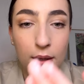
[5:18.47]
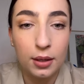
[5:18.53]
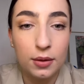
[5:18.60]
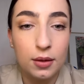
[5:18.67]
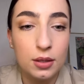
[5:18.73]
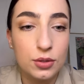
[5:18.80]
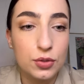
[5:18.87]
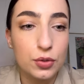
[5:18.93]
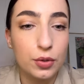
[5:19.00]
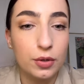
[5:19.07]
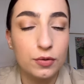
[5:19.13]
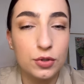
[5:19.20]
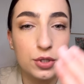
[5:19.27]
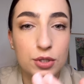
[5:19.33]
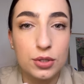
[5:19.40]
And sort of
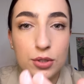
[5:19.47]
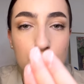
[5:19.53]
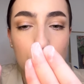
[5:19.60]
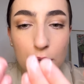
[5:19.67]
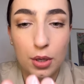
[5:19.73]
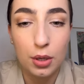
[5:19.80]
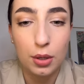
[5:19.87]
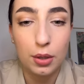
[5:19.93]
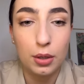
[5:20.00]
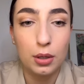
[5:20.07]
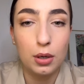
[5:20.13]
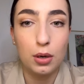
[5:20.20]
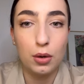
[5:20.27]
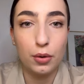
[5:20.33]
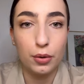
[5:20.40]
just
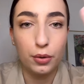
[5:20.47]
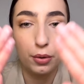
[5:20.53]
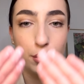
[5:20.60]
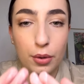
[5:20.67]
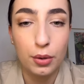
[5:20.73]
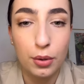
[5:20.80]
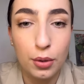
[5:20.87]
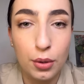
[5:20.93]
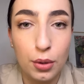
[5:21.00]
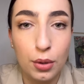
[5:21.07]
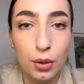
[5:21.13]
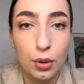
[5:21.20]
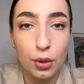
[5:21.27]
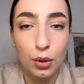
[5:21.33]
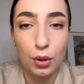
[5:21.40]
along
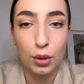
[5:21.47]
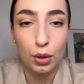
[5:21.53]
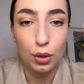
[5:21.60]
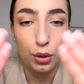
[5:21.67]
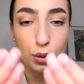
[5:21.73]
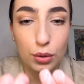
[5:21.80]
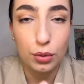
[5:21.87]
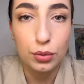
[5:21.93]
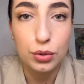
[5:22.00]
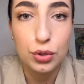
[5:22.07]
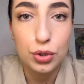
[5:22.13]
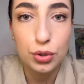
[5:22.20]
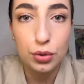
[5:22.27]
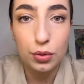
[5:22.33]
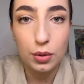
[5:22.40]
your
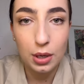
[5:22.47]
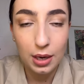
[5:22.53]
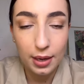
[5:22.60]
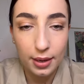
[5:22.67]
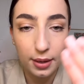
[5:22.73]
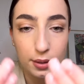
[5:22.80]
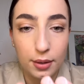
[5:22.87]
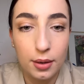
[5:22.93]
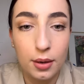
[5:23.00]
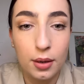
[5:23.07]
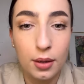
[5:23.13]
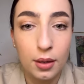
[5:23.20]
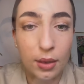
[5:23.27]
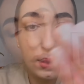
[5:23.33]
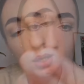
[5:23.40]
jaw line
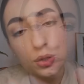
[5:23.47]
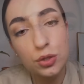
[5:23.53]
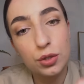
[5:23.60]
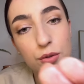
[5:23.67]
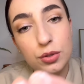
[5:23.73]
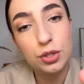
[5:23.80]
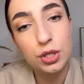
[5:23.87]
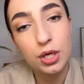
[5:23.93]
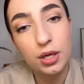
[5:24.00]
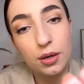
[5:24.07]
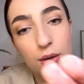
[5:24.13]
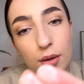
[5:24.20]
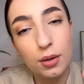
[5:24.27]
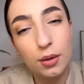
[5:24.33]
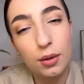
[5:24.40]
and your chin.
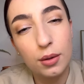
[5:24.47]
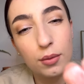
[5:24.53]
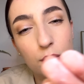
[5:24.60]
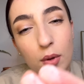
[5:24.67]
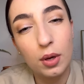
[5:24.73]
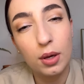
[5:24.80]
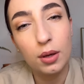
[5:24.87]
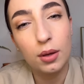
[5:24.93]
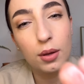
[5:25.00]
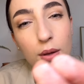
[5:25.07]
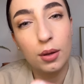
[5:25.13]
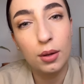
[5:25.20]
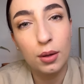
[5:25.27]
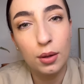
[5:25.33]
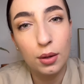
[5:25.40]
Okay.
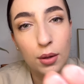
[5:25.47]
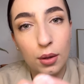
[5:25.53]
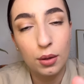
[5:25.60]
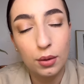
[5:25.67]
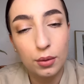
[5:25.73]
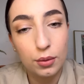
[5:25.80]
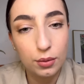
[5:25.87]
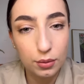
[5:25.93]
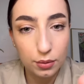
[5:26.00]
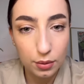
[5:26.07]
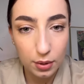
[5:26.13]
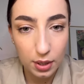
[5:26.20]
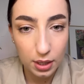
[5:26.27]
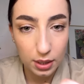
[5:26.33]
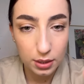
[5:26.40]
Alright.
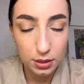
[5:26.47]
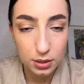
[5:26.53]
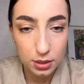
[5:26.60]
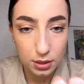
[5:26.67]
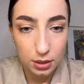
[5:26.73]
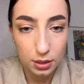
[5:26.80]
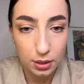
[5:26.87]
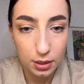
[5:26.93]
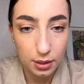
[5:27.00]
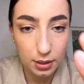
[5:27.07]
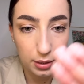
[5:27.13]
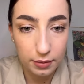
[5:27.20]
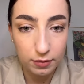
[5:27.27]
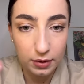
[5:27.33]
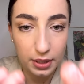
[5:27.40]
Yeah,
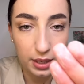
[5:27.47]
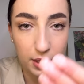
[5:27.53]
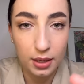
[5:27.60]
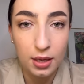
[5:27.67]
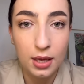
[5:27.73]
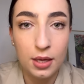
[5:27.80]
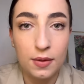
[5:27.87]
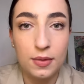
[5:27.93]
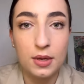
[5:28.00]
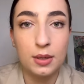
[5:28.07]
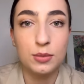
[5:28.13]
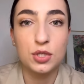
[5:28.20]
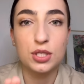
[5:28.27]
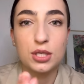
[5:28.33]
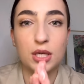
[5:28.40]
lovely. And then I'm
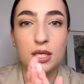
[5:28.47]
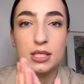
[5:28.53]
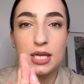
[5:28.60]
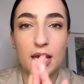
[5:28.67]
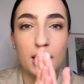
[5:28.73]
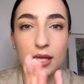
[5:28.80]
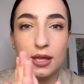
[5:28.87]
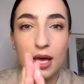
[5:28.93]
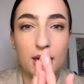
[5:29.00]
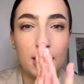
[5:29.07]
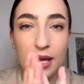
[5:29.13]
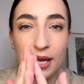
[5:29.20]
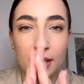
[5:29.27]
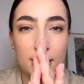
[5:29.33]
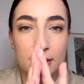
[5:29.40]
just going to take that
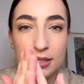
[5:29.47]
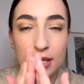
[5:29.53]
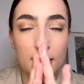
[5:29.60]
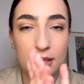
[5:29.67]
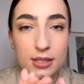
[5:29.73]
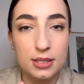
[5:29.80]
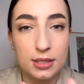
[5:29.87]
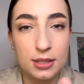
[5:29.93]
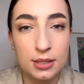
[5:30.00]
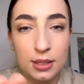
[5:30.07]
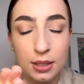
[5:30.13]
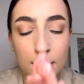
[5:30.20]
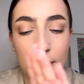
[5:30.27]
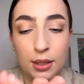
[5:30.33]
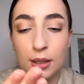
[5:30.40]
excess,
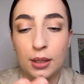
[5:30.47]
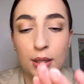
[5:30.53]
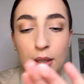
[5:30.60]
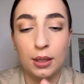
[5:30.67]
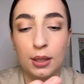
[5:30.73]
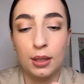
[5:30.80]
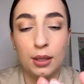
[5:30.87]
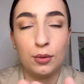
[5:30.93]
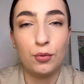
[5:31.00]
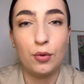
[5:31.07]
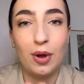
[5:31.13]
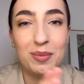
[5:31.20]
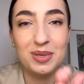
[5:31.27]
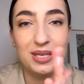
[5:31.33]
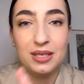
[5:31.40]

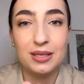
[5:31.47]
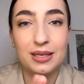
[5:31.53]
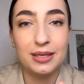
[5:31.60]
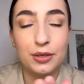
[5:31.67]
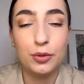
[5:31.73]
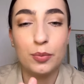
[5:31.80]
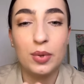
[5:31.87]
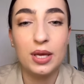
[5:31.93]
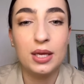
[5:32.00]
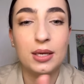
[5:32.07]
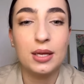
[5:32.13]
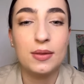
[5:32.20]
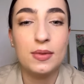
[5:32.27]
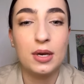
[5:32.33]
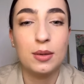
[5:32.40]
rub it in a little bit,
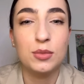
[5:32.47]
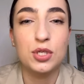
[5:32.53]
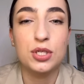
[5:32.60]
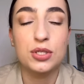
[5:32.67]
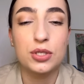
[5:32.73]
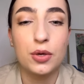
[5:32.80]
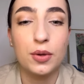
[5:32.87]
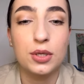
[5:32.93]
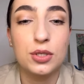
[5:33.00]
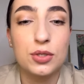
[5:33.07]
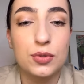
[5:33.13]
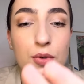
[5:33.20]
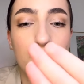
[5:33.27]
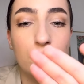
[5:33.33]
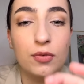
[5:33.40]
and then I'm just going to
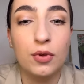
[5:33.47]
sort of